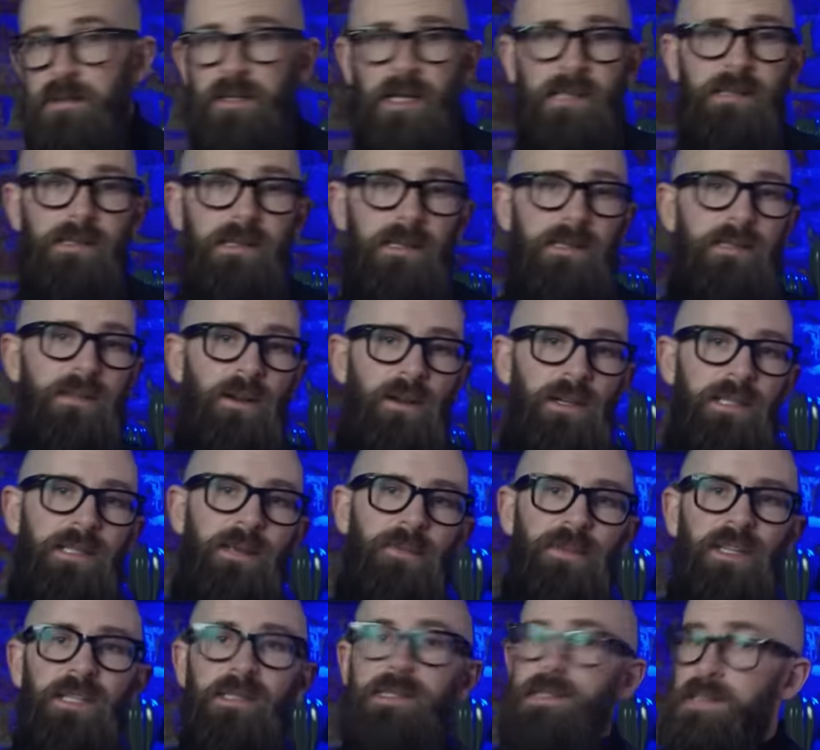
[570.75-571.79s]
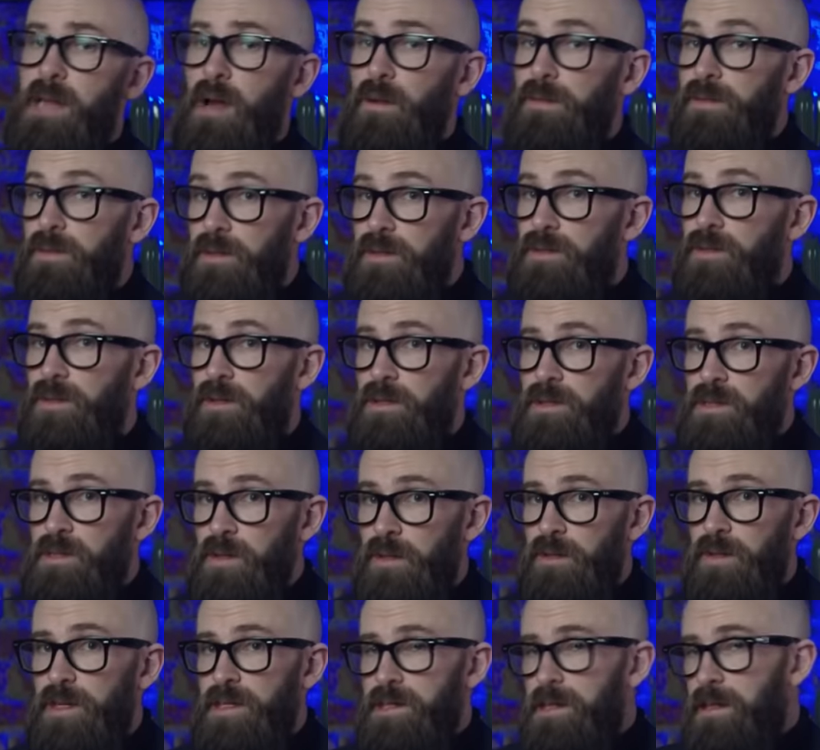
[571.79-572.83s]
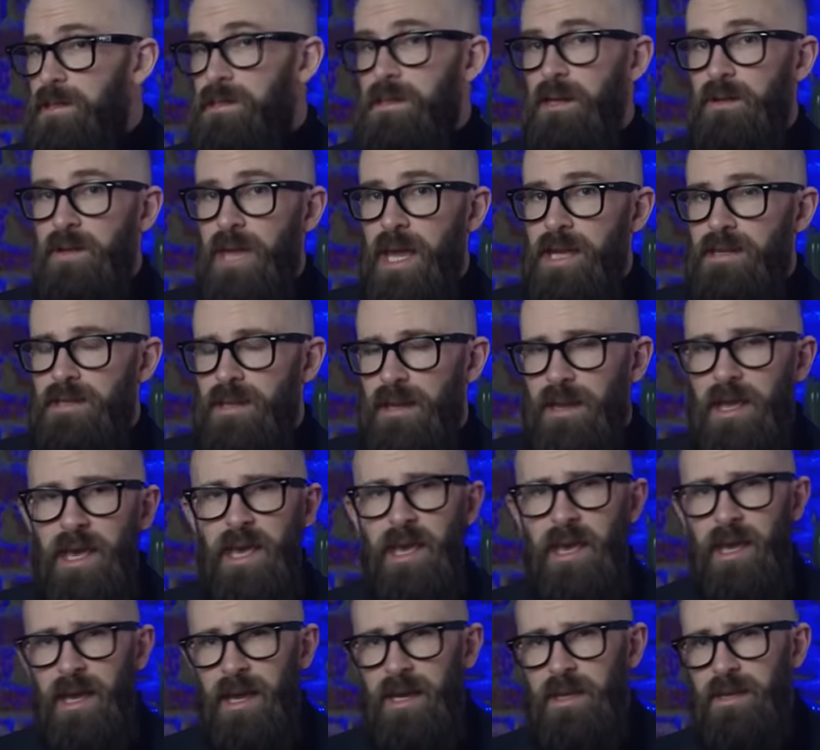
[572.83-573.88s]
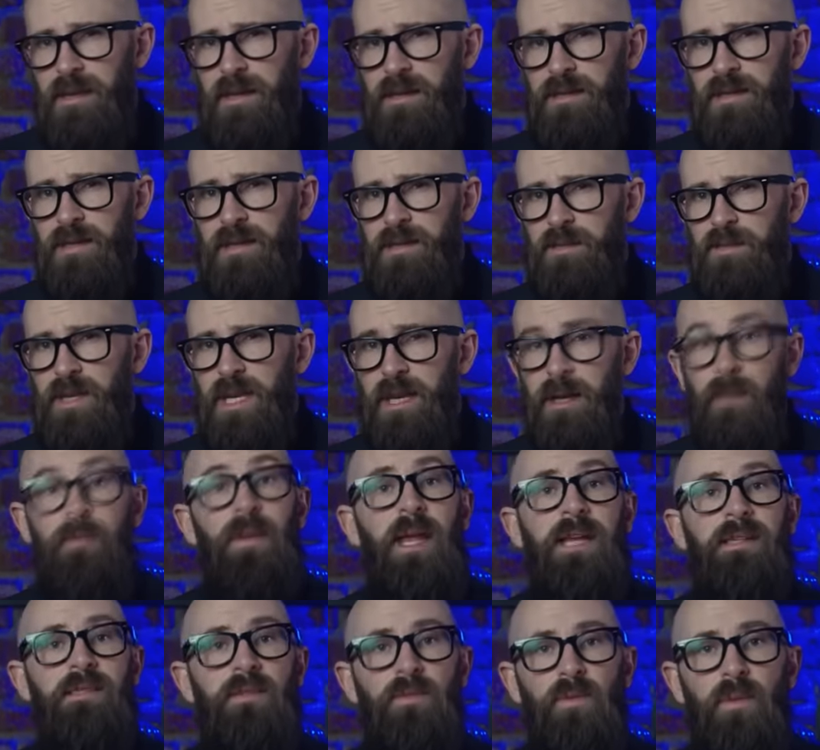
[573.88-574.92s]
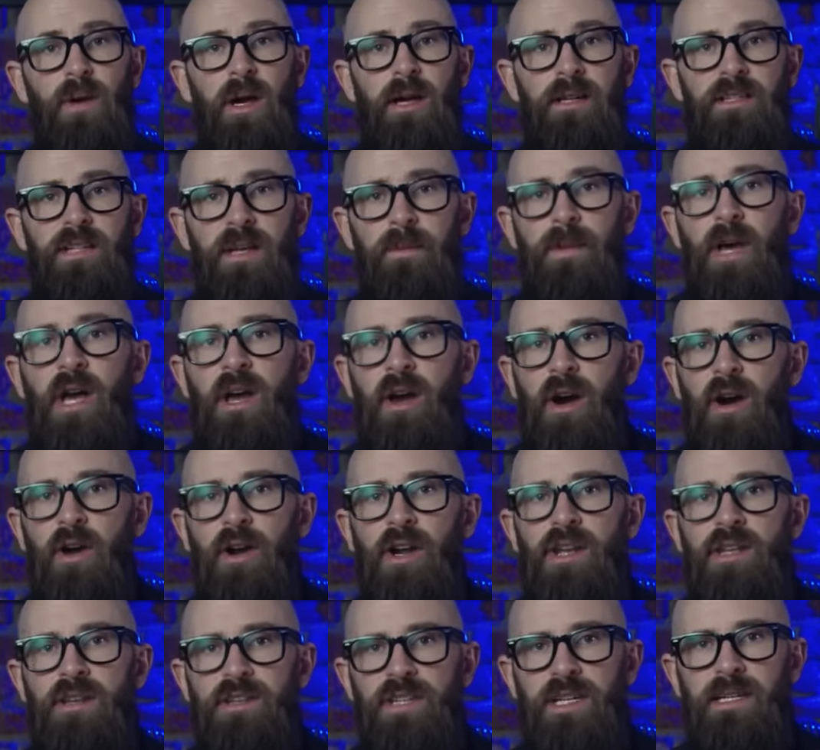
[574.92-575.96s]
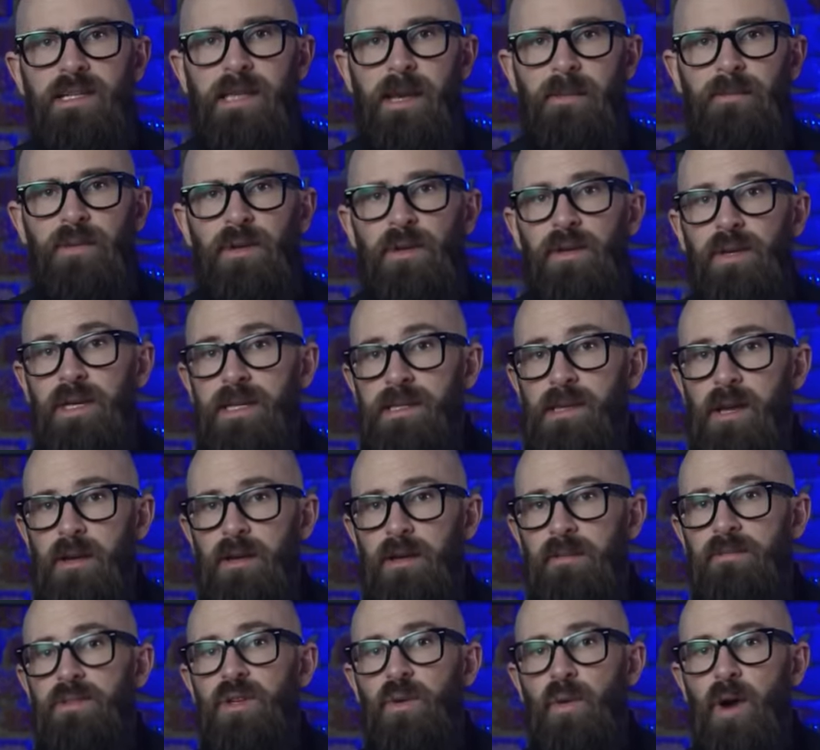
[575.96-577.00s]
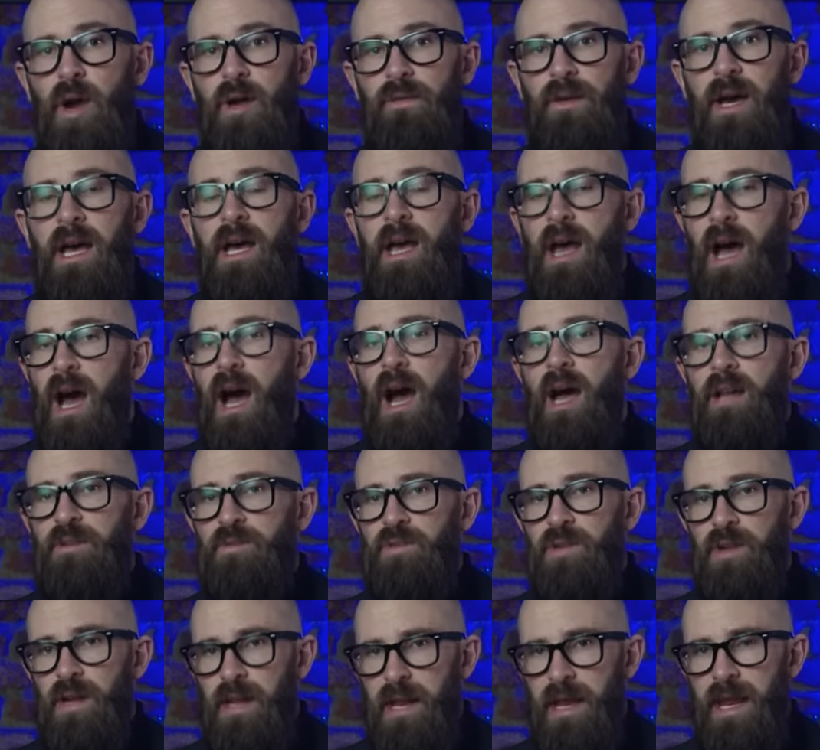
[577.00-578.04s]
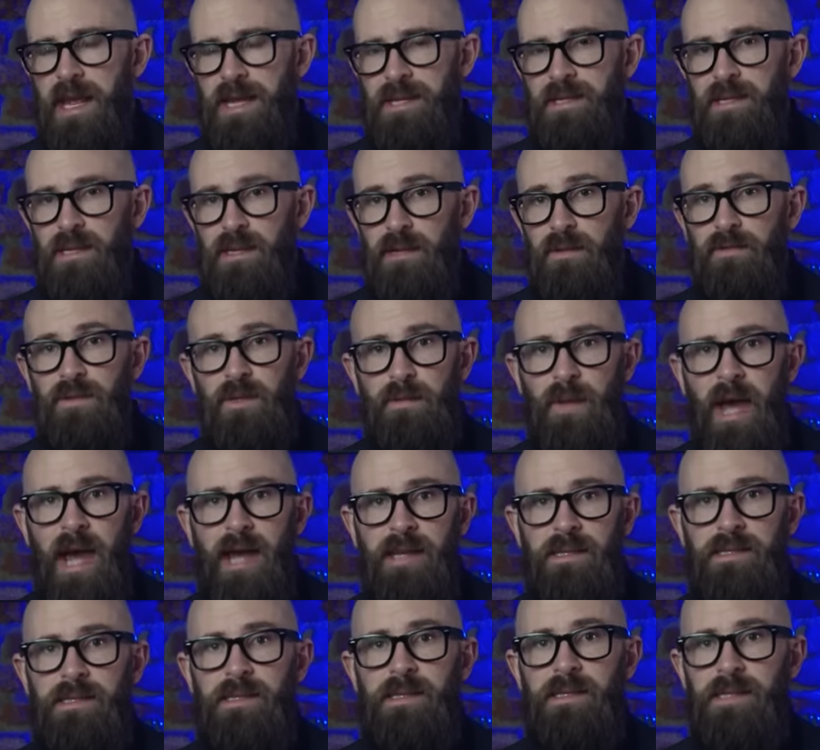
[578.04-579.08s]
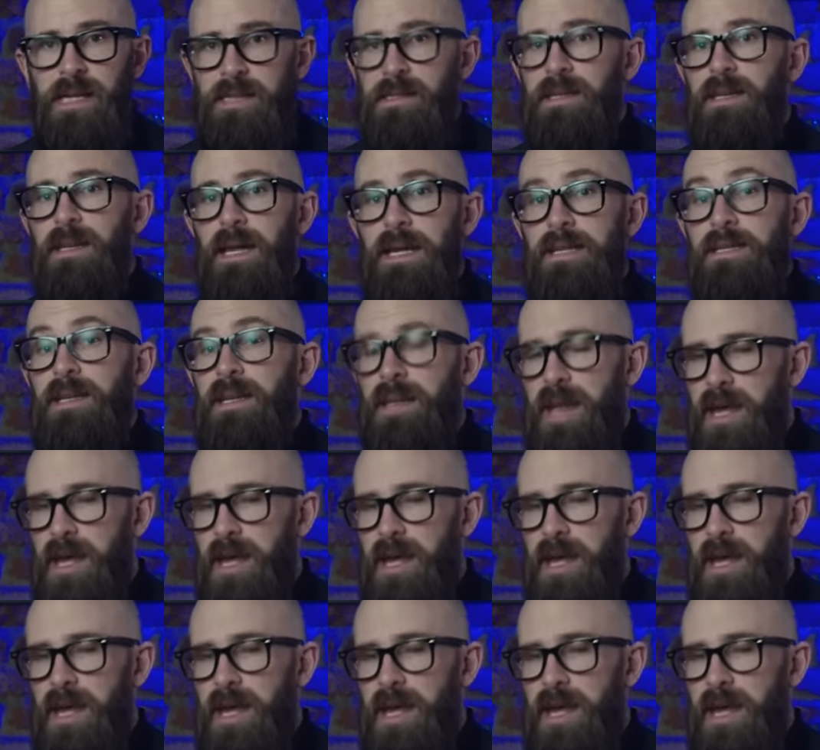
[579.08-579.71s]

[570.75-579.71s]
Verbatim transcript: just the historic temple itself that draws tourists to this location. In addition to being a place of worship, Hōryū-ji Temple is home to over 180 of Japan's designated